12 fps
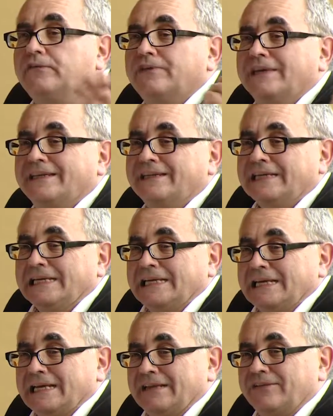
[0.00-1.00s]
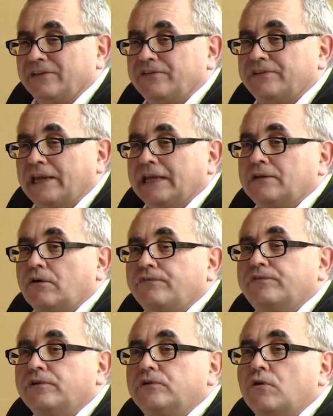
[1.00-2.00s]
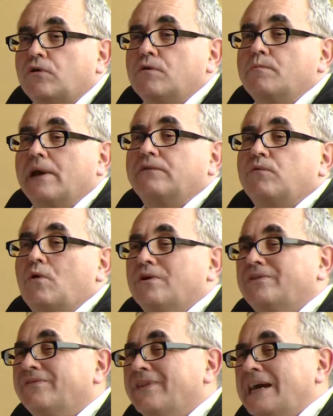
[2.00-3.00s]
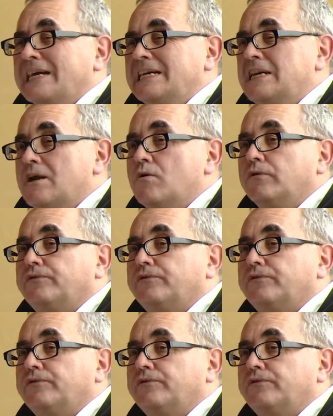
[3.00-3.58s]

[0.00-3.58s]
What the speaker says: that the state of the document was very low.